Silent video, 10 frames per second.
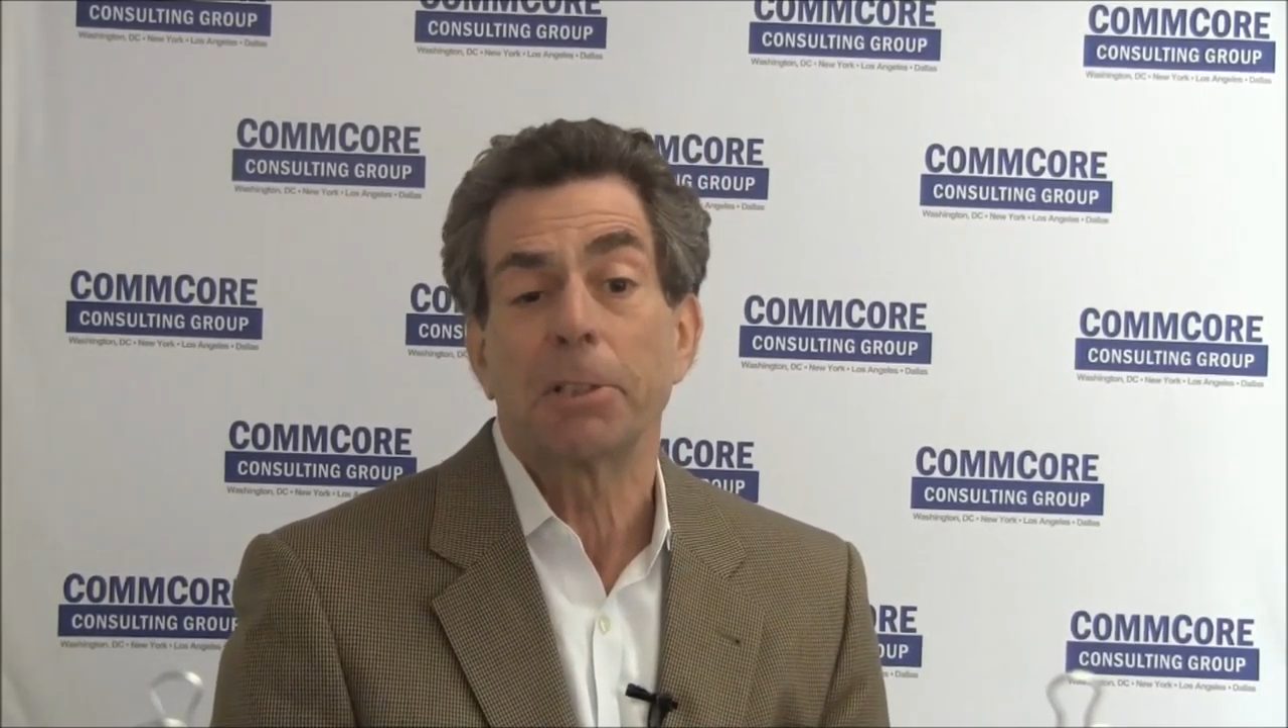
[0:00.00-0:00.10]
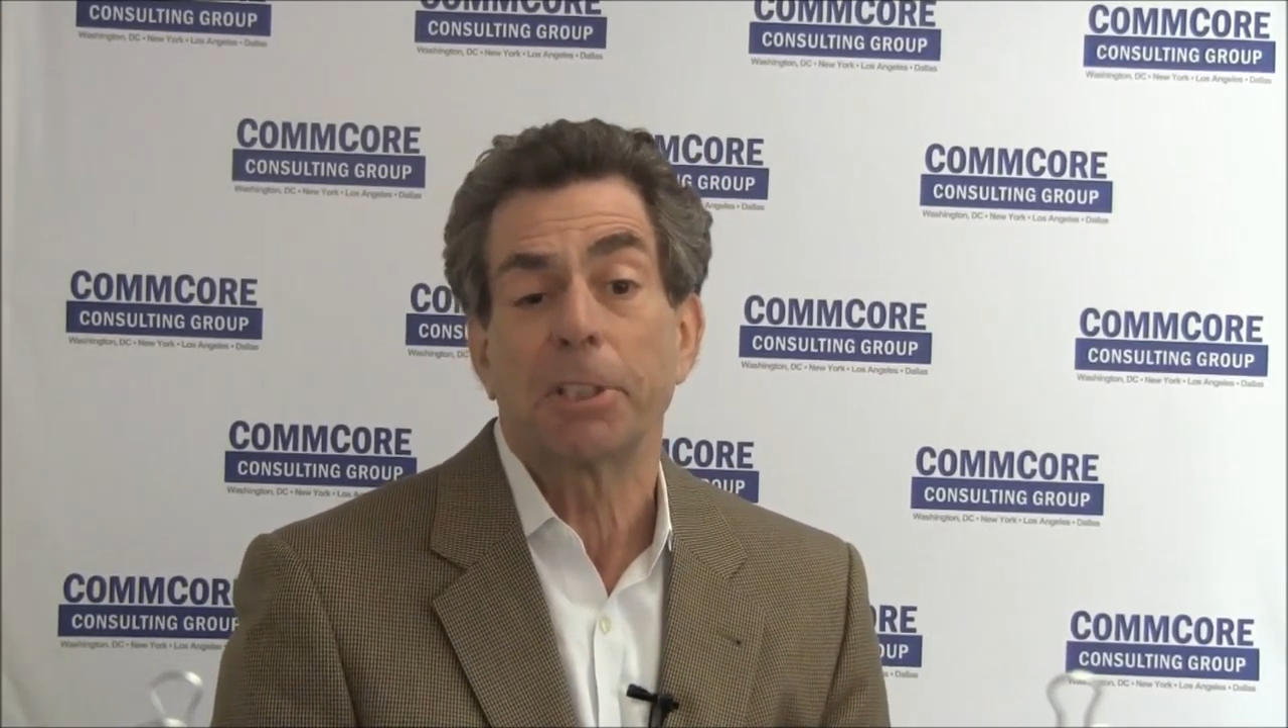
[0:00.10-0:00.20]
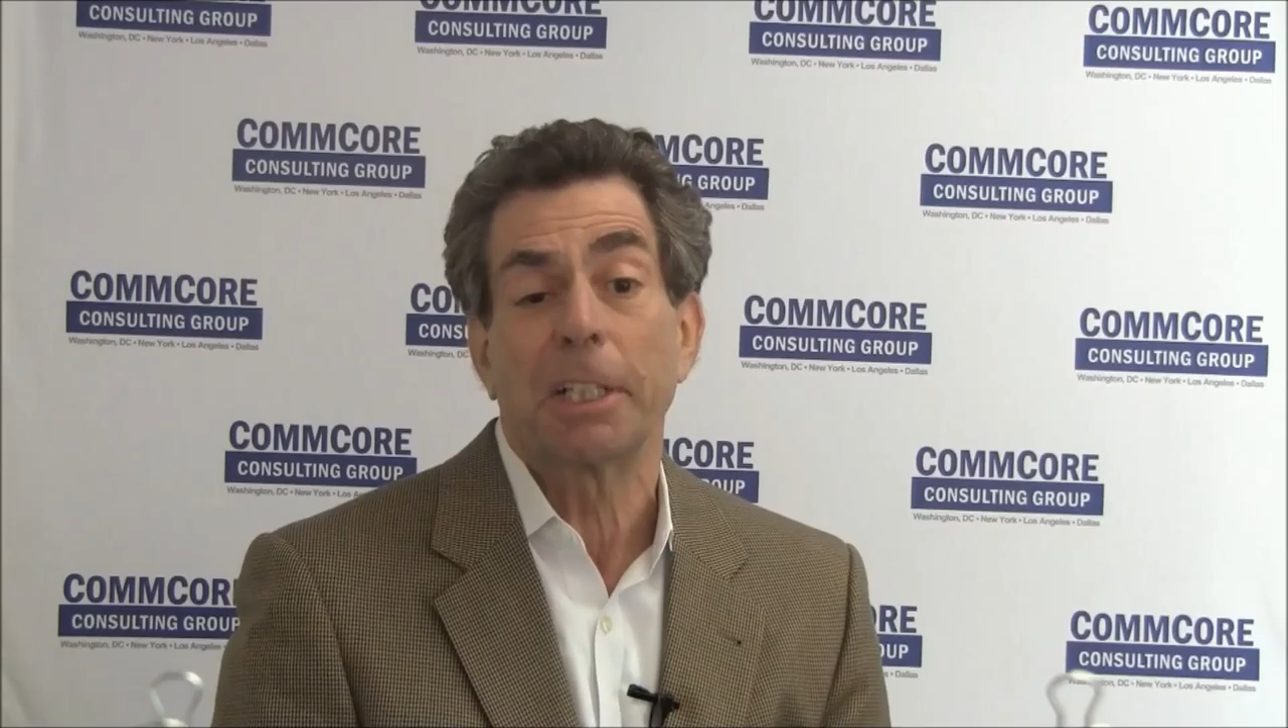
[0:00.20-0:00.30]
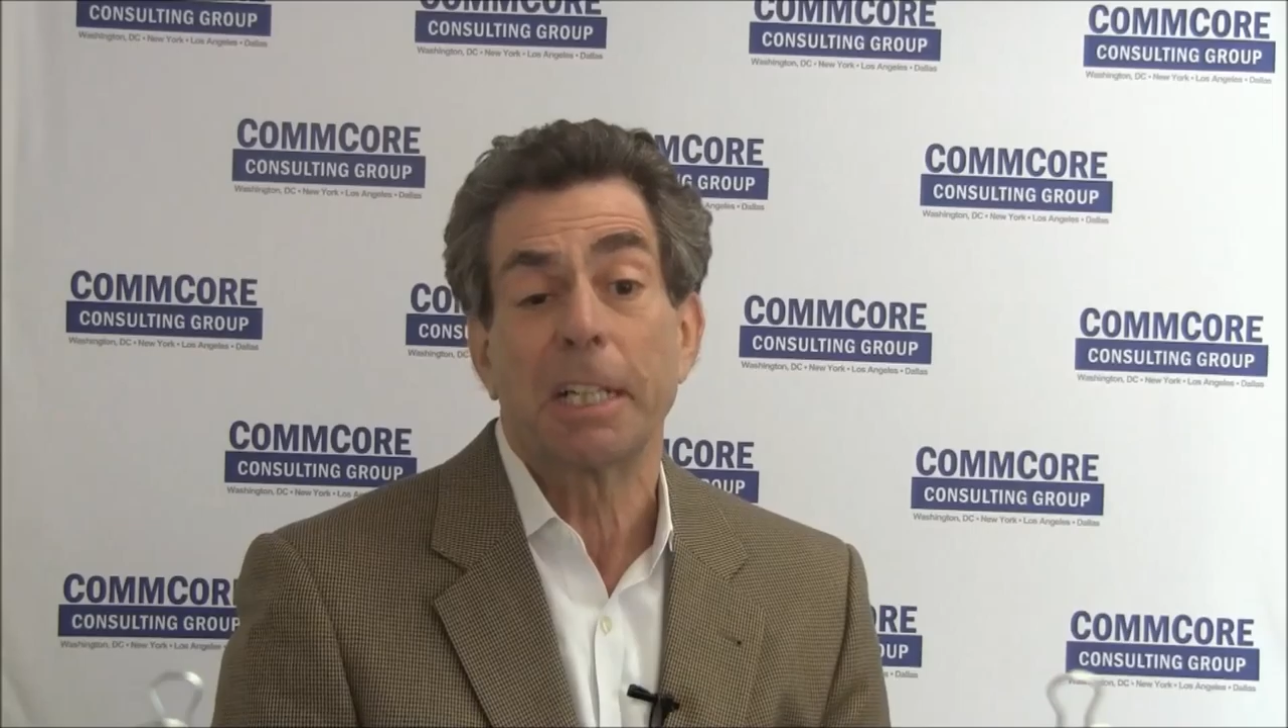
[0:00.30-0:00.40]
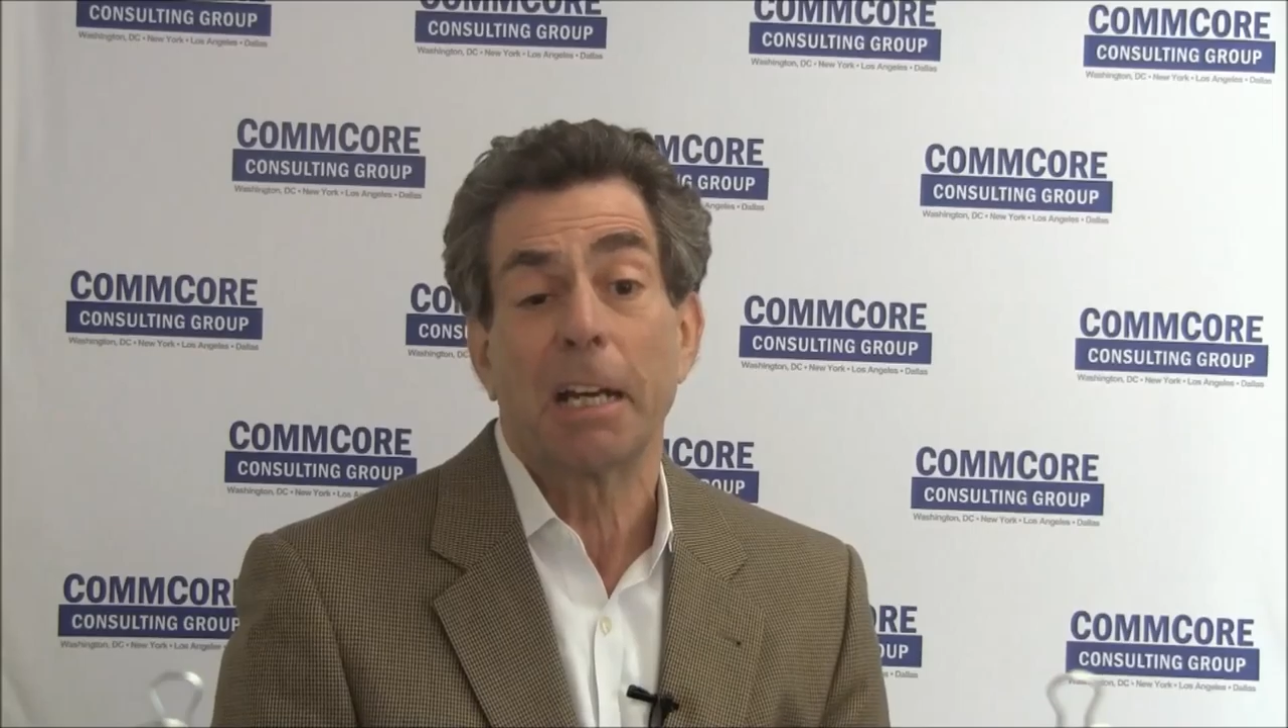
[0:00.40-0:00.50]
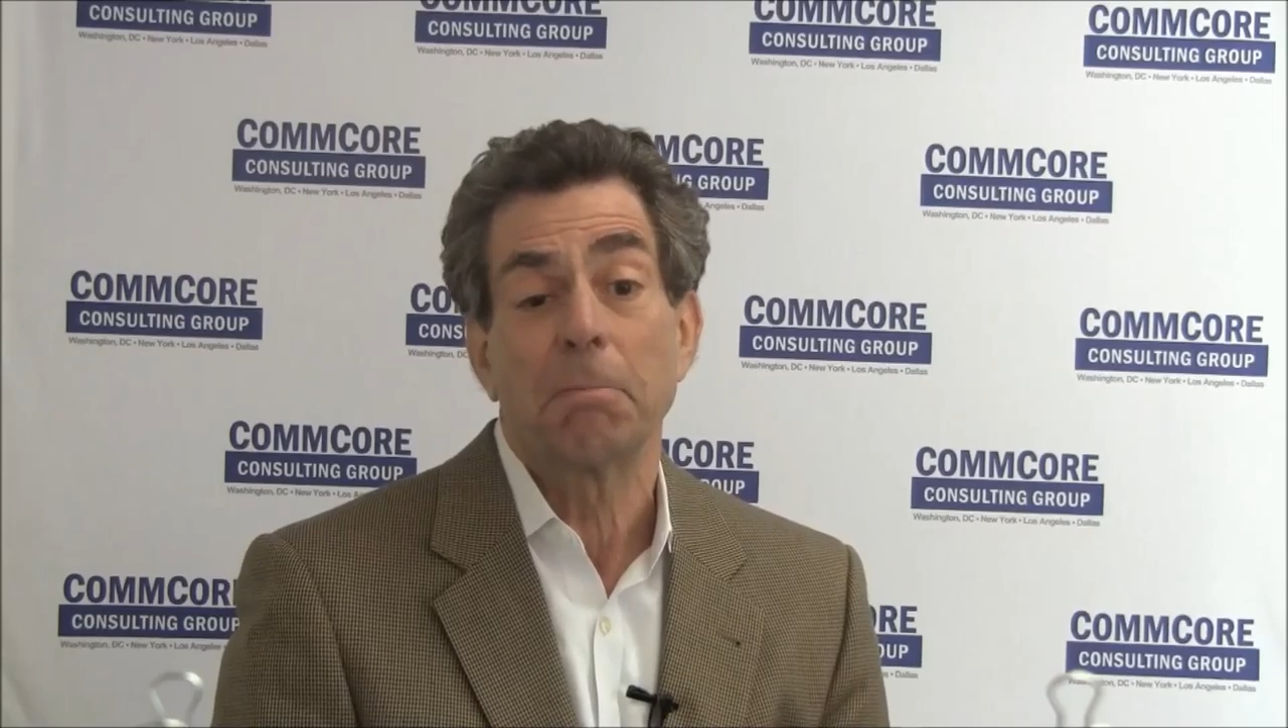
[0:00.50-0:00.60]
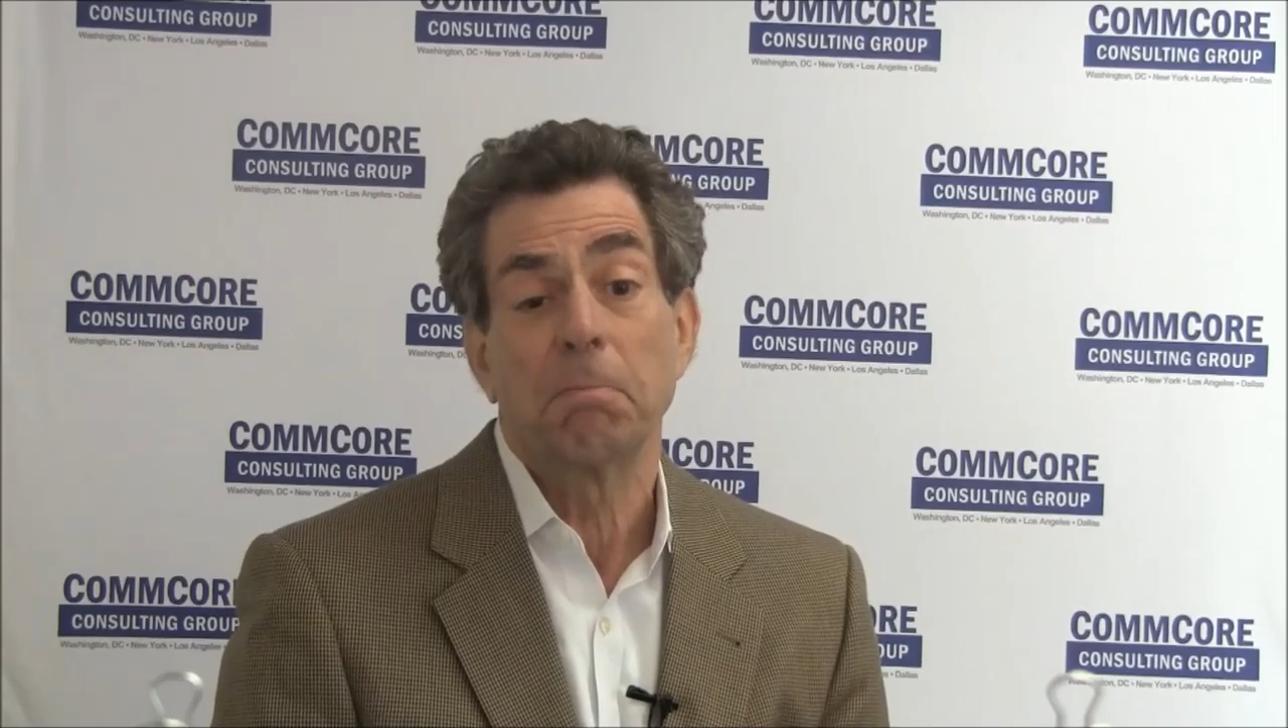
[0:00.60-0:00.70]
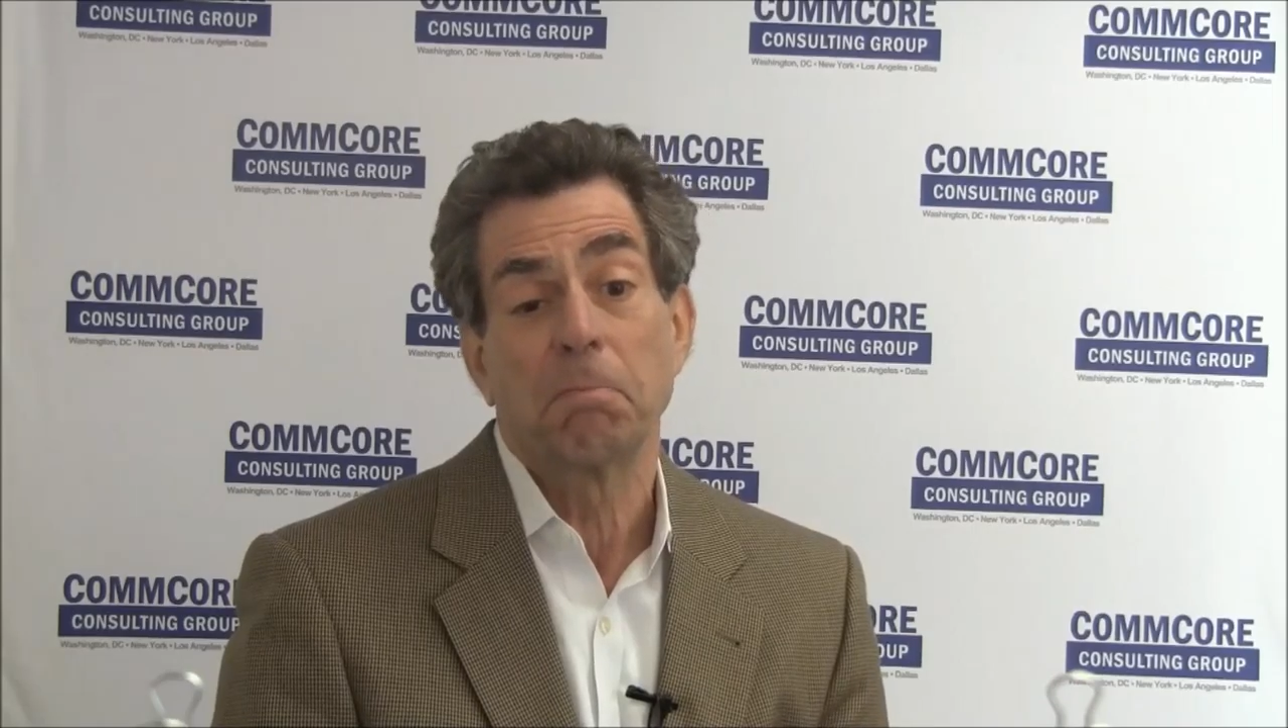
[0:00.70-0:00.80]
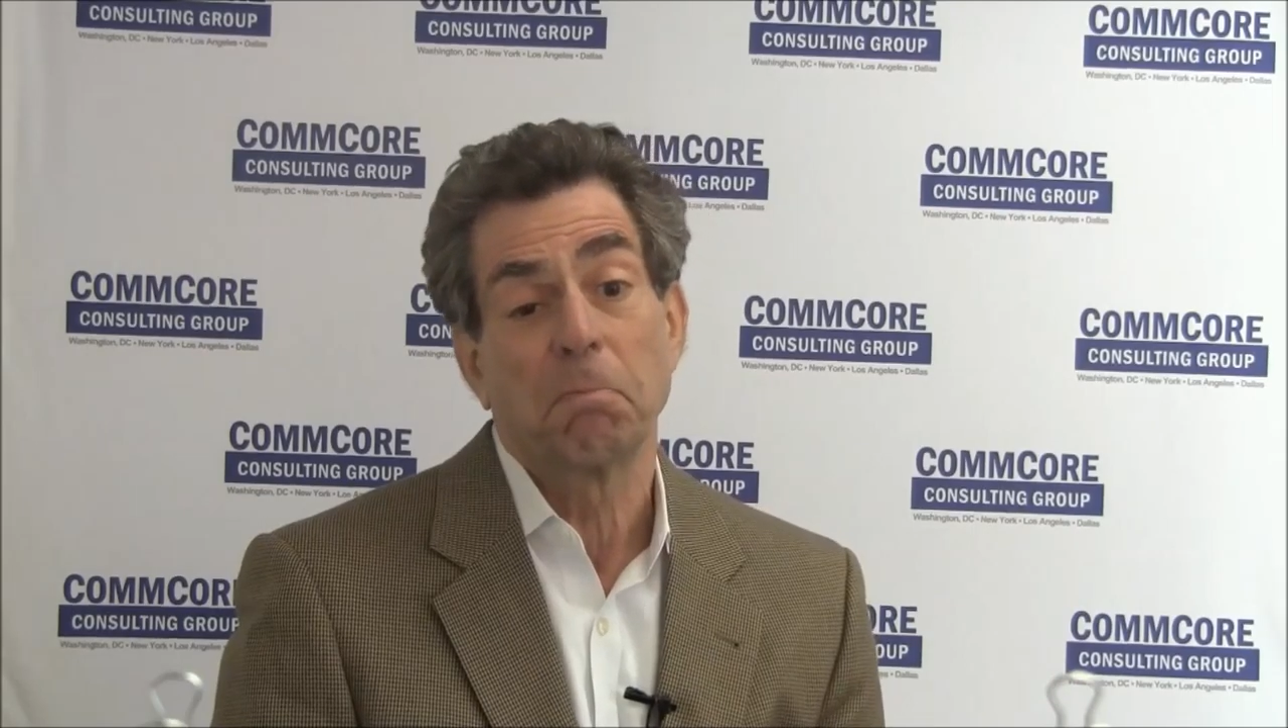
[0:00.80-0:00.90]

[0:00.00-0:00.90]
shutdown?